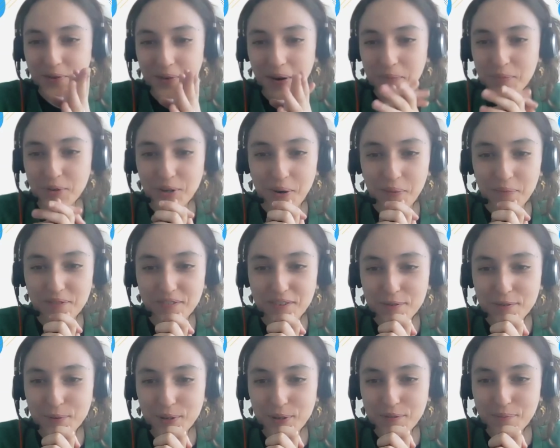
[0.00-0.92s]
grab a
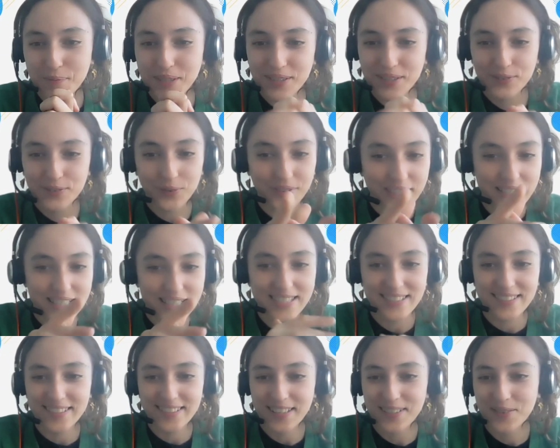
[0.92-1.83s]
coffee with me, don't
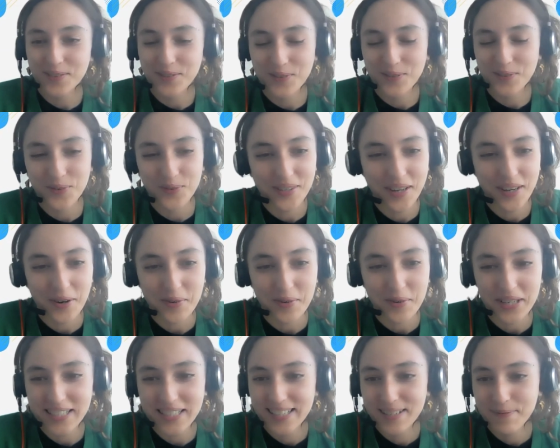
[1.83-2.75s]
hesitate to
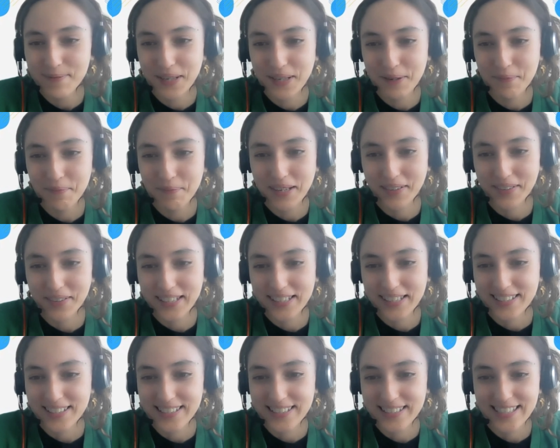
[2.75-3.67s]
directly ping me on
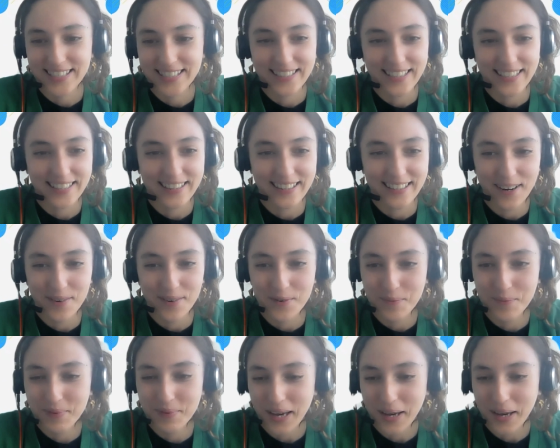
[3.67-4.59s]
LinkedIn, and I
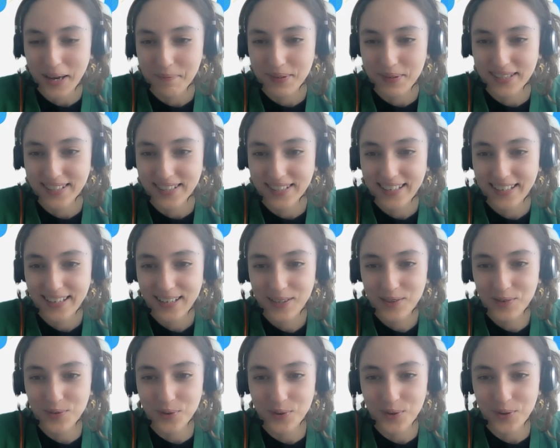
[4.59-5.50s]
will be happy
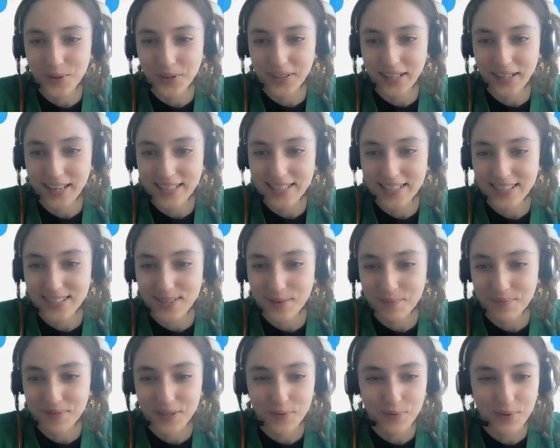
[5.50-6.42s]
to organize
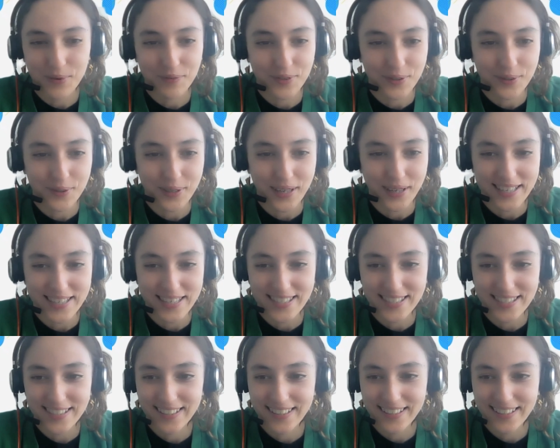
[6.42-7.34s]
something with you guys.